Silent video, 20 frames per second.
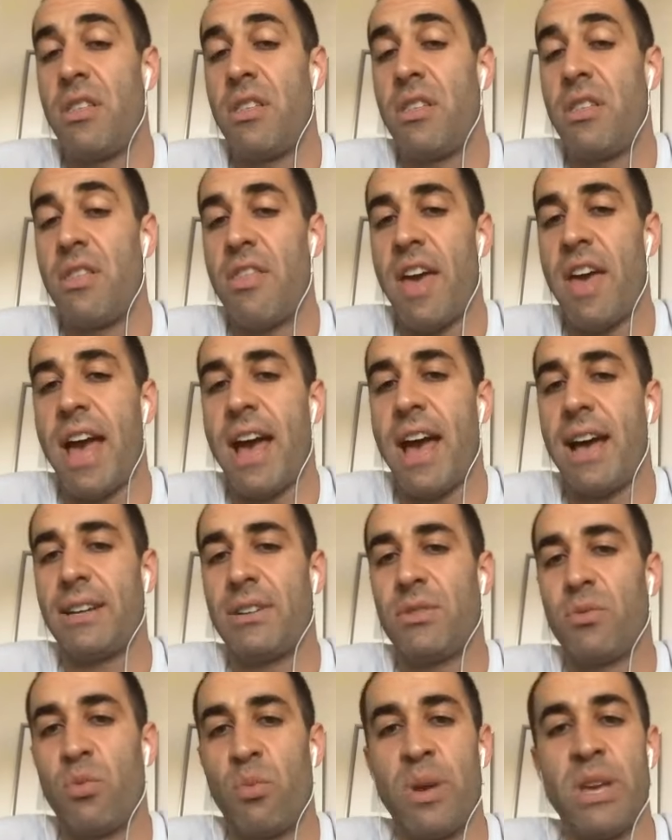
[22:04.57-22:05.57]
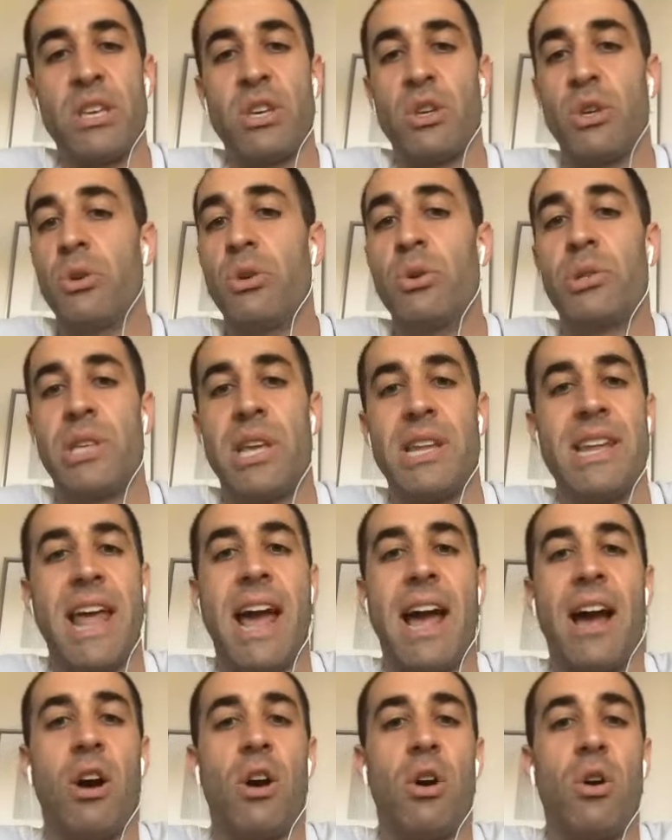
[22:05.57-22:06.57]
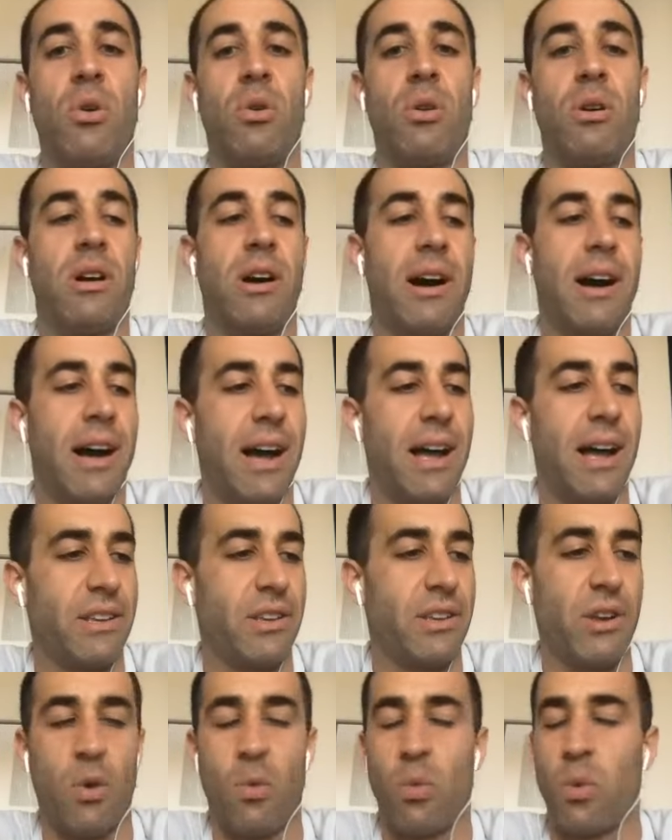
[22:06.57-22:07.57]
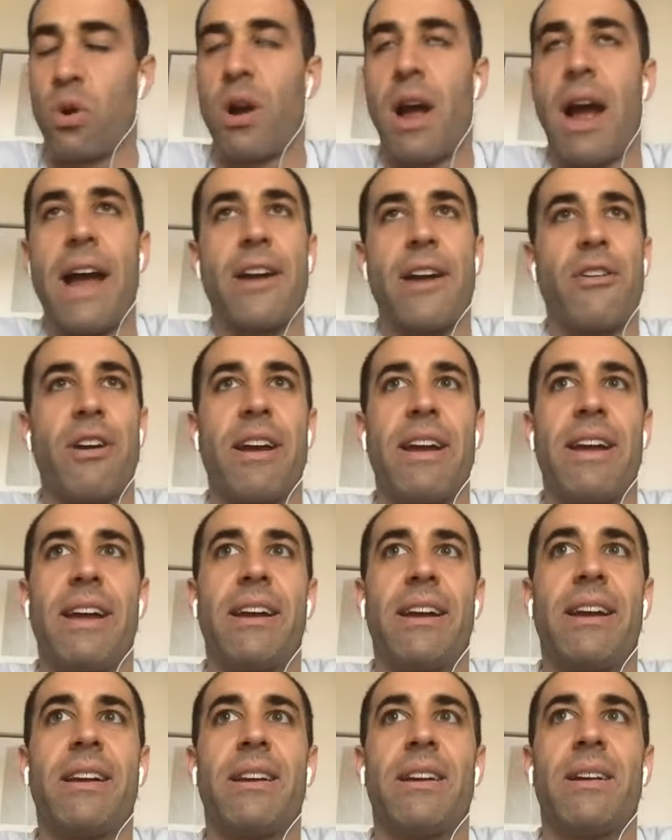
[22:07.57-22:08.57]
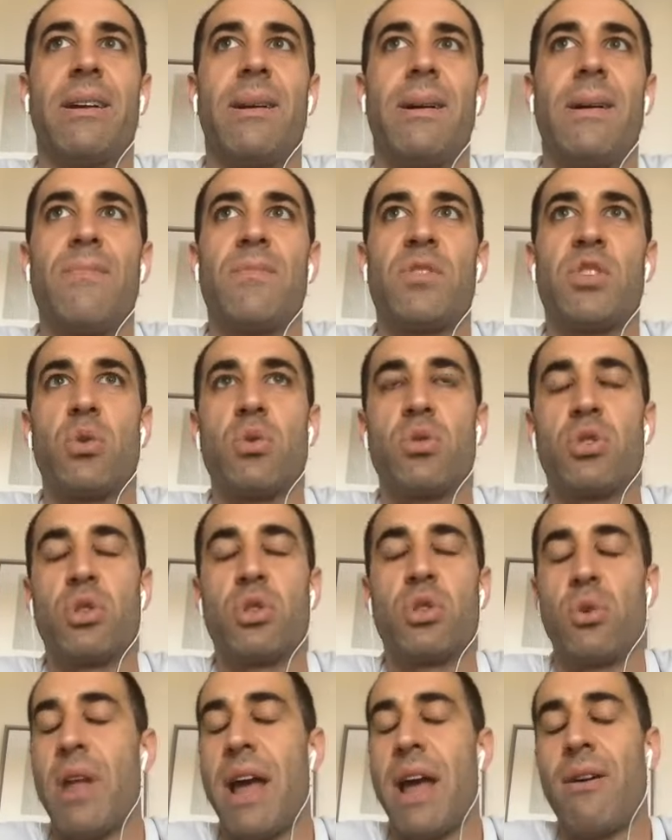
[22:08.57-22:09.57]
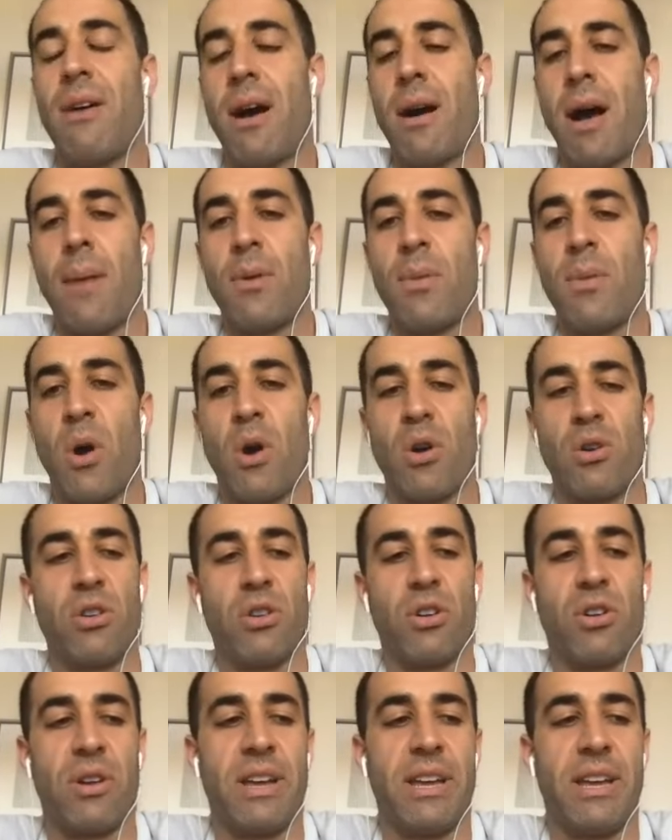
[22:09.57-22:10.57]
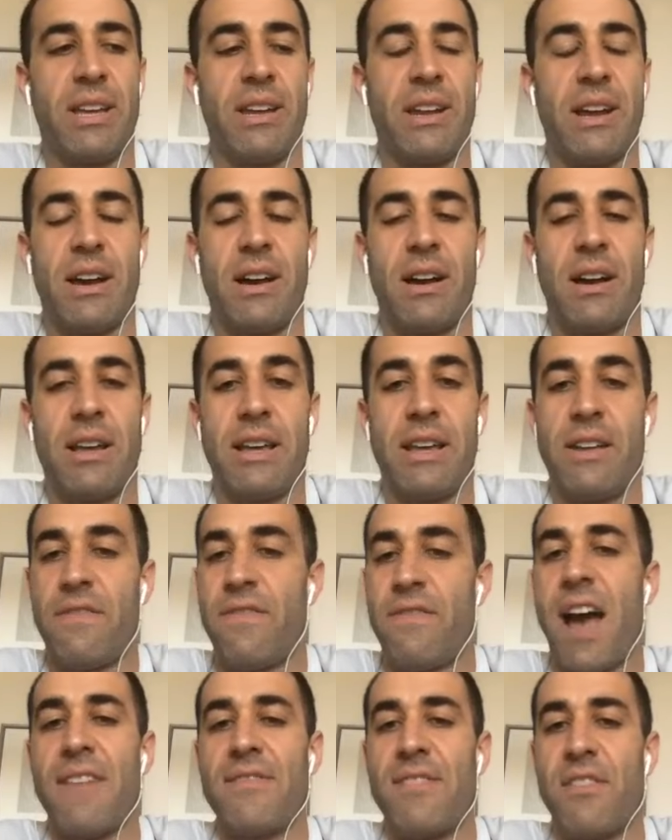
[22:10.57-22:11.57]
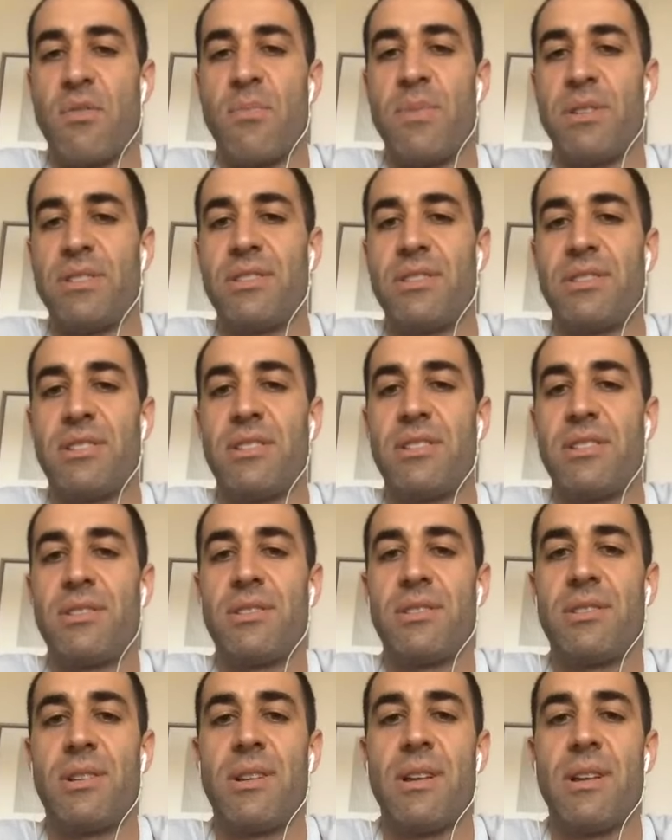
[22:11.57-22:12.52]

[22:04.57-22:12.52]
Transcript: that we use and now uh, you know we're hiring so so now I'm a partner in uh, in five different businesses,